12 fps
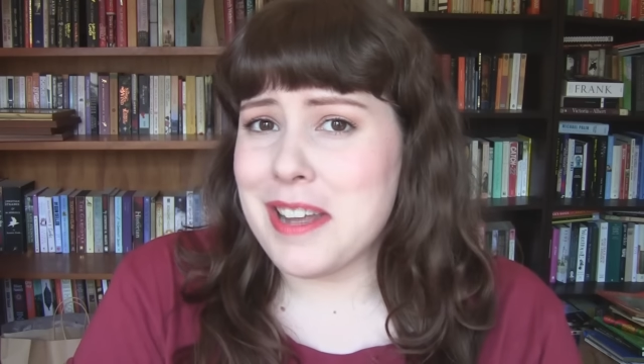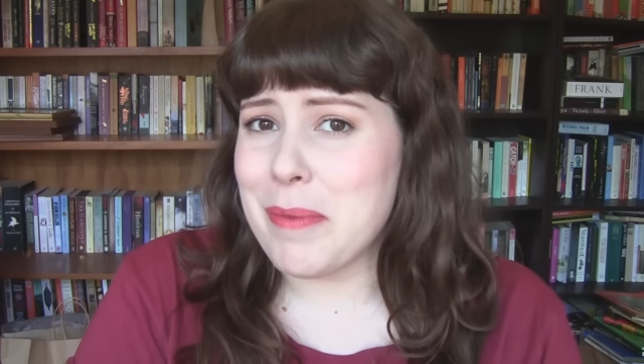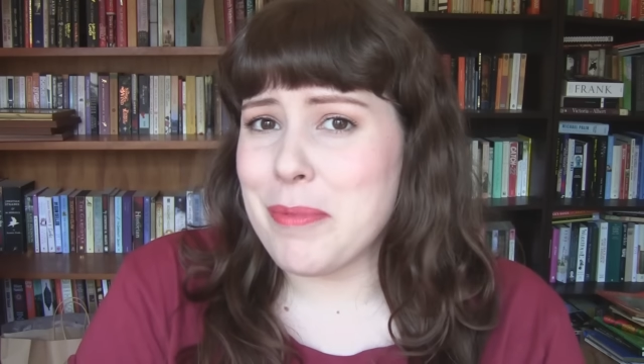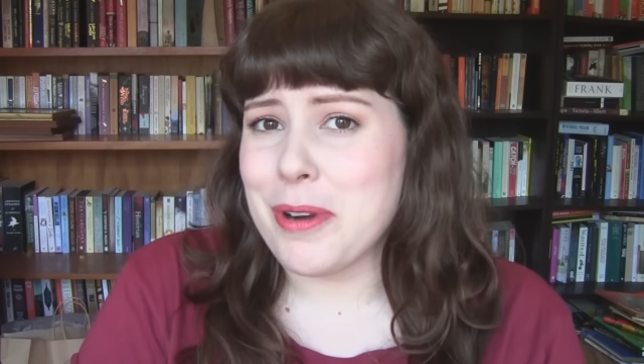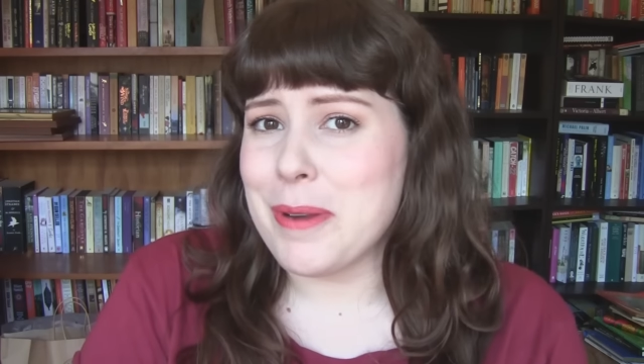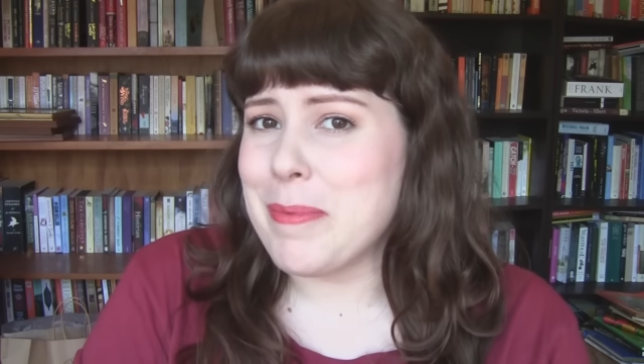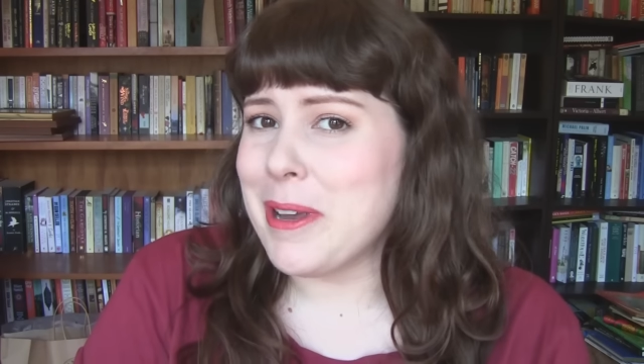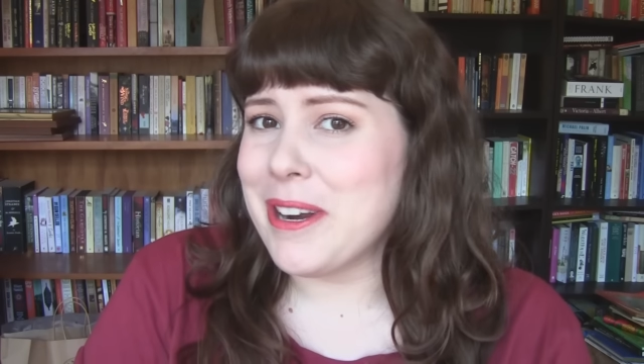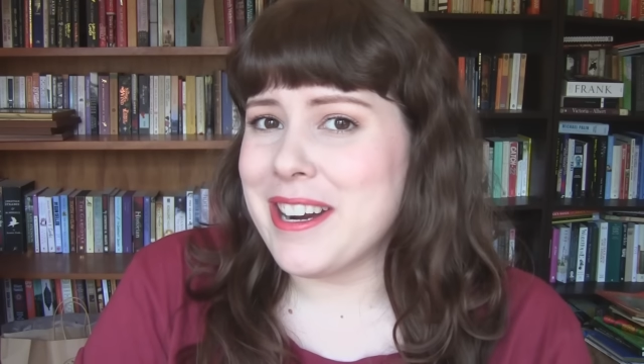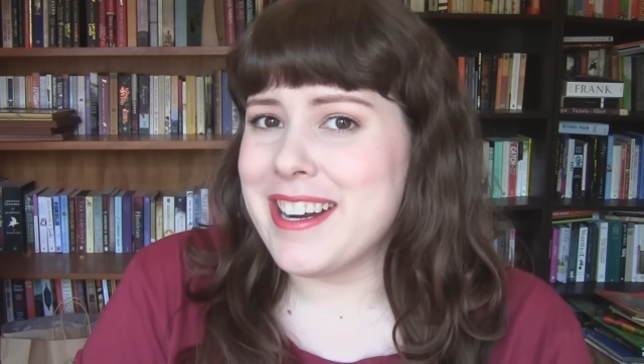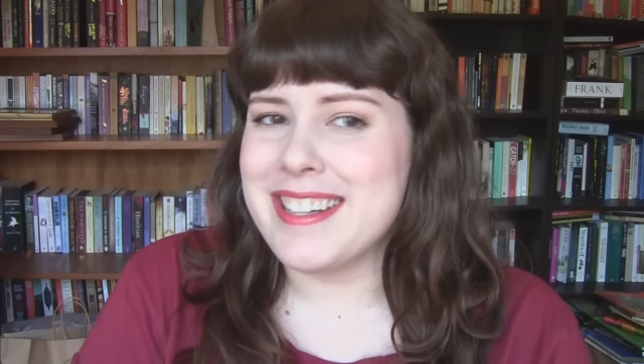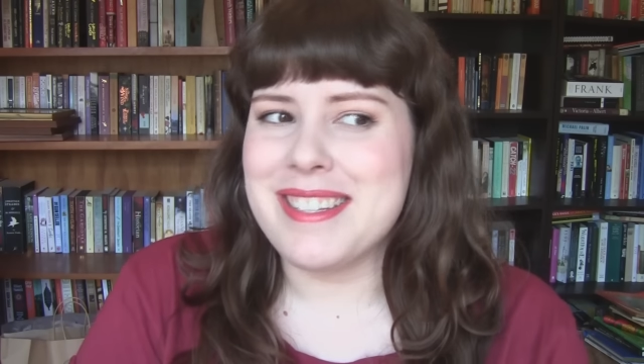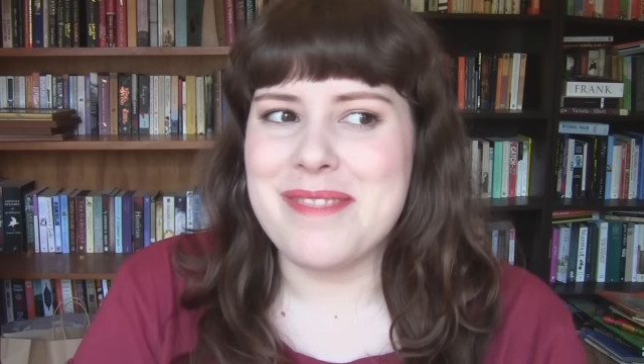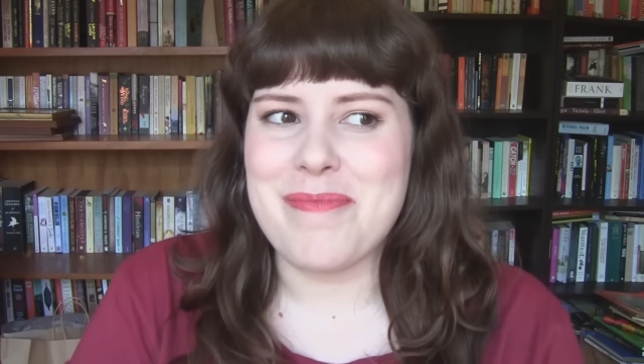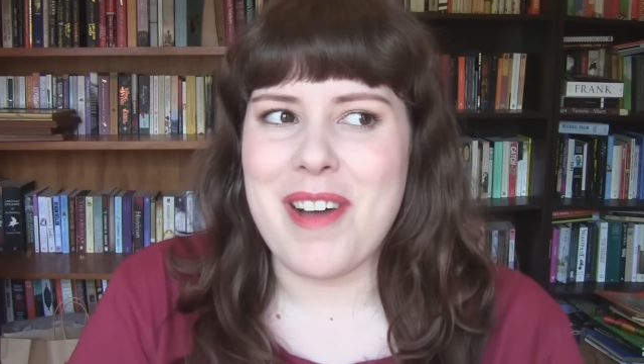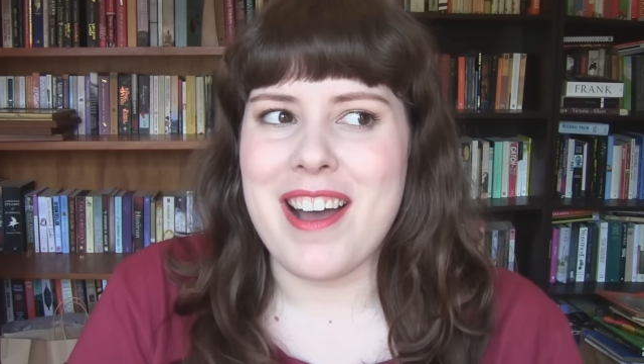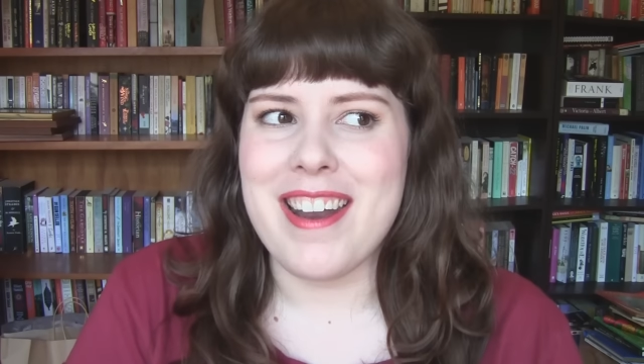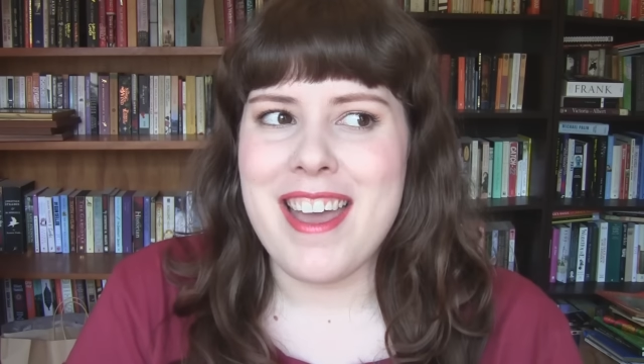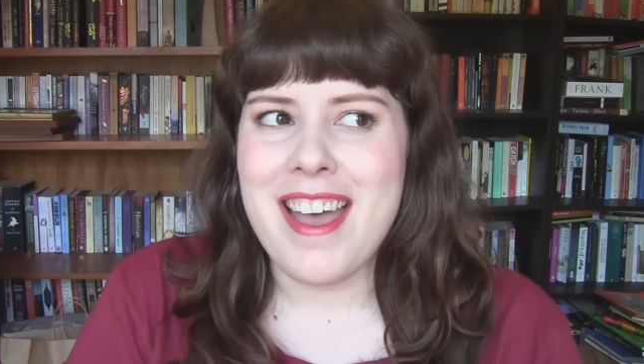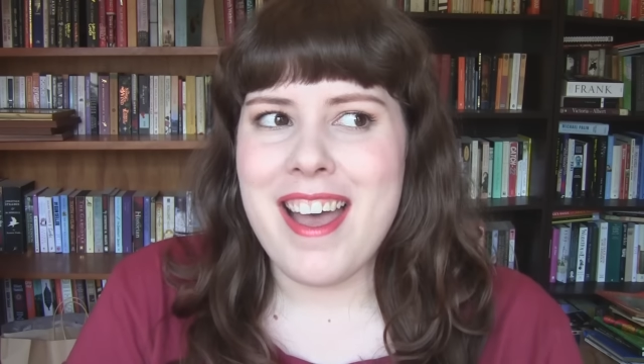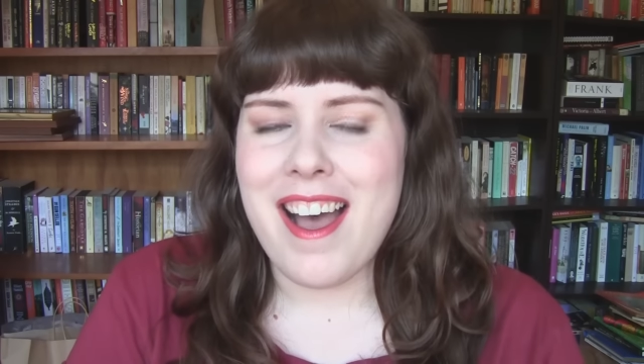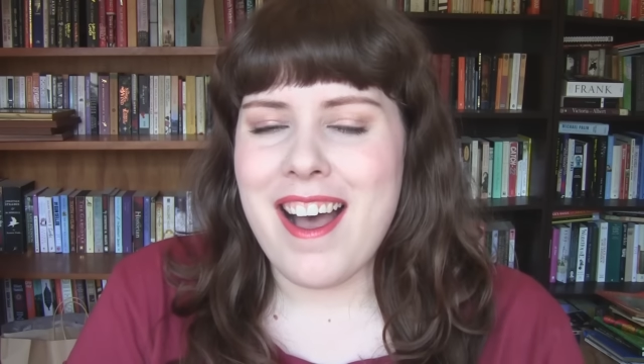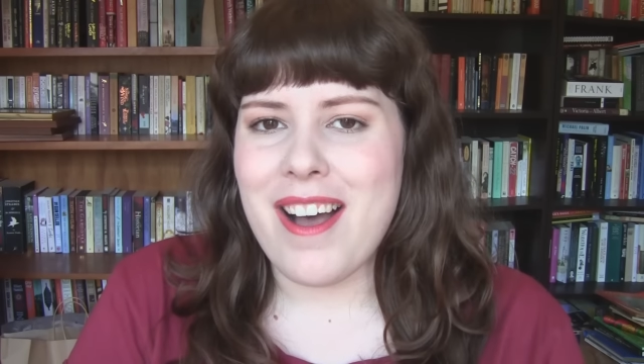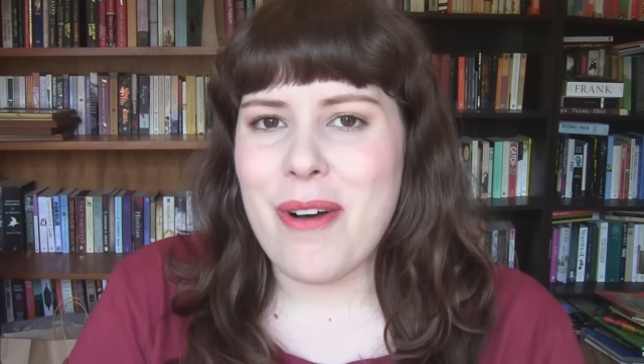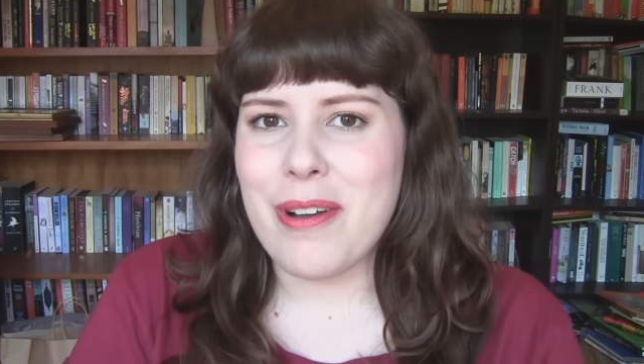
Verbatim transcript: contemporary periods, but uh,